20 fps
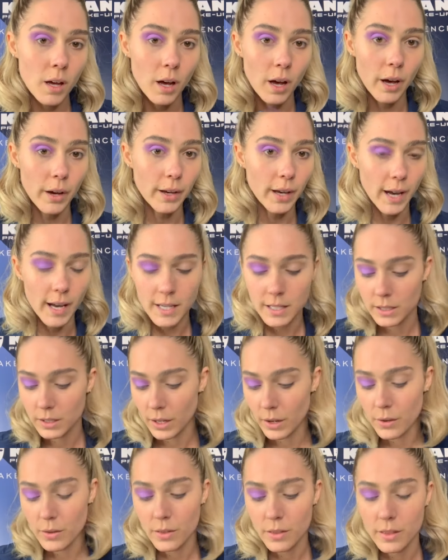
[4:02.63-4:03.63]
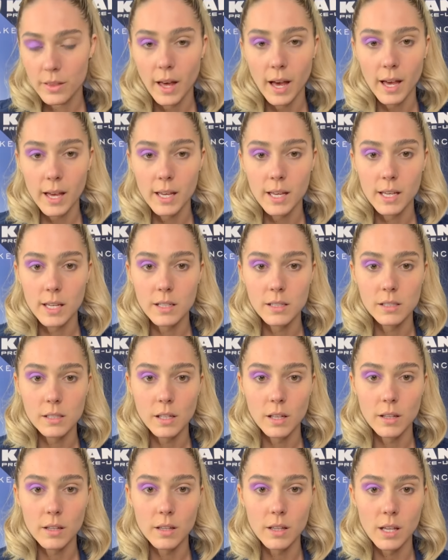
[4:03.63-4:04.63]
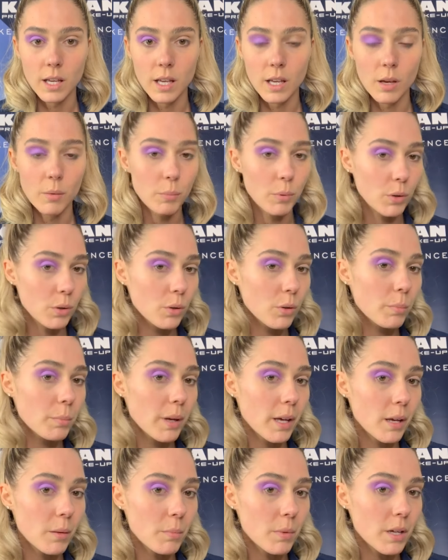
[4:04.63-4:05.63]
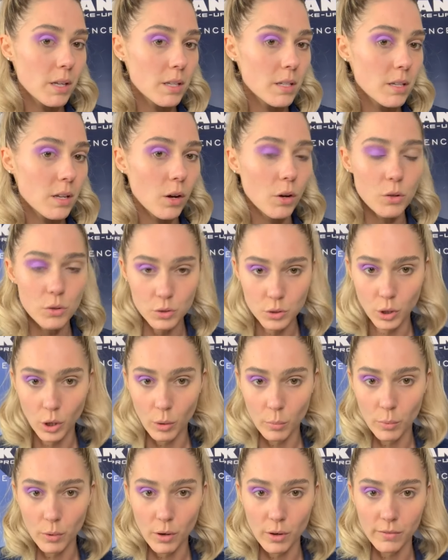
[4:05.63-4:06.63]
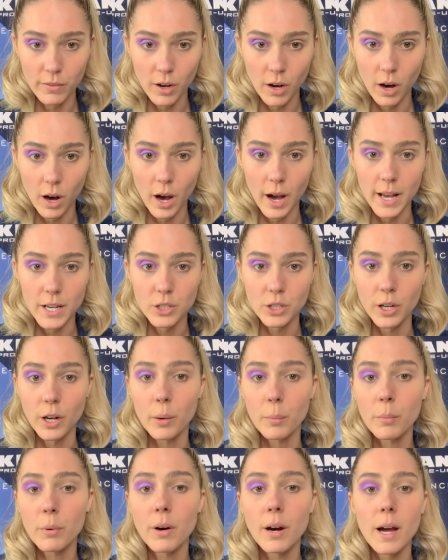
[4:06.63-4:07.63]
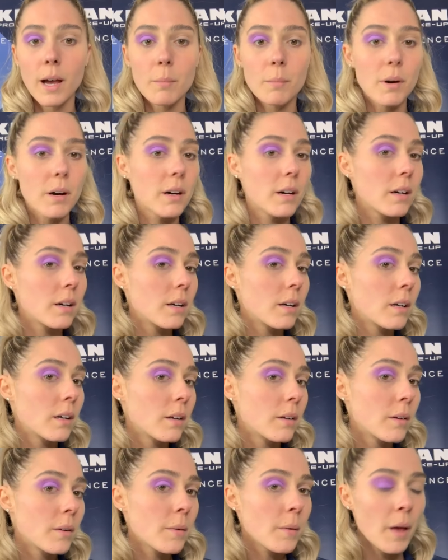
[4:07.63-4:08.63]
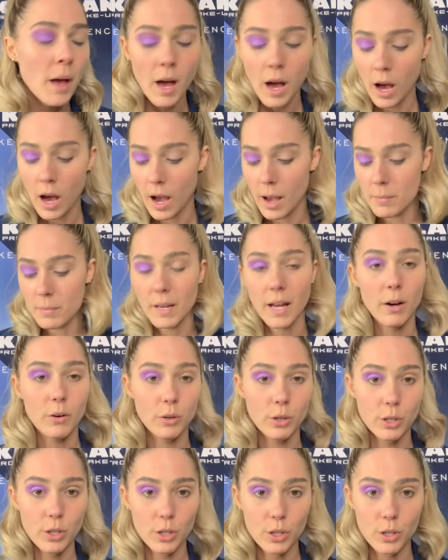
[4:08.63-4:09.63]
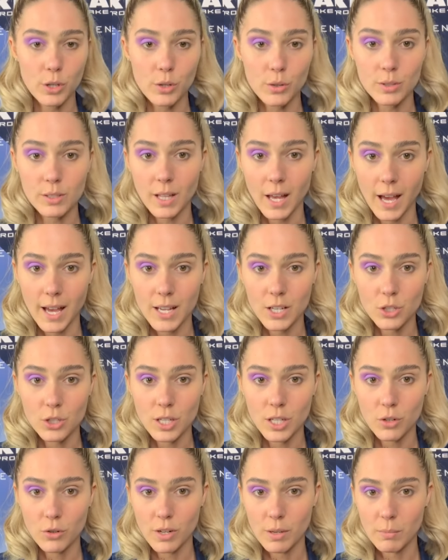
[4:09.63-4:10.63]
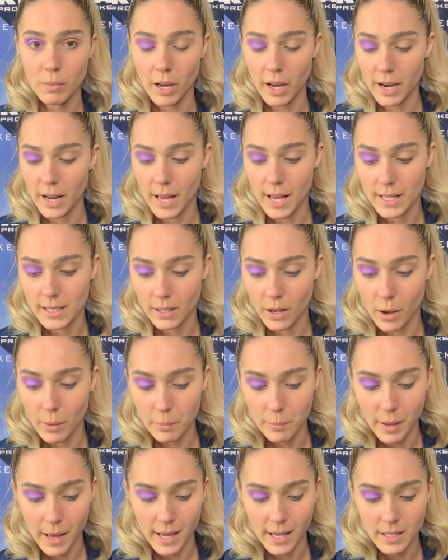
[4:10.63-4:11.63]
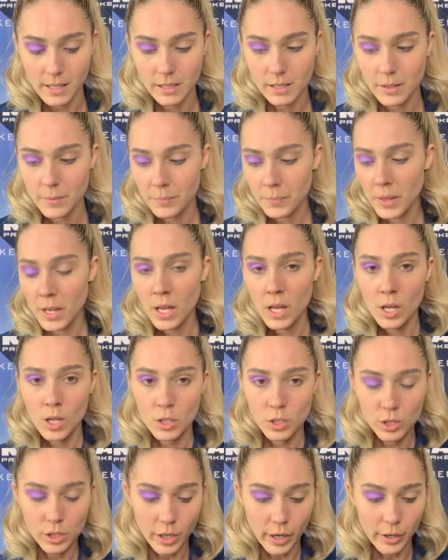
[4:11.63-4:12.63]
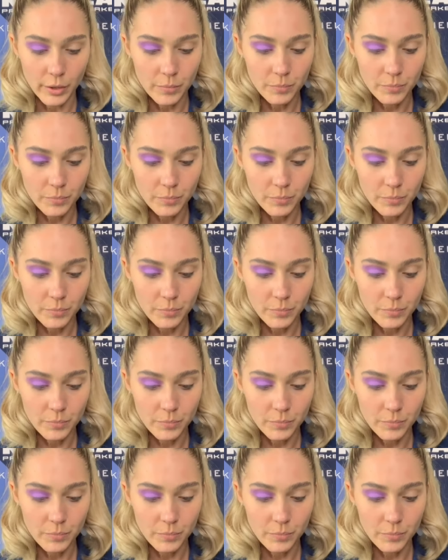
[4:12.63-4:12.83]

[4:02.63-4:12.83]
Okay, so that is the pure pigment on top of our eyeshadow primer. I'm now going to use the HD cream liner as our base. So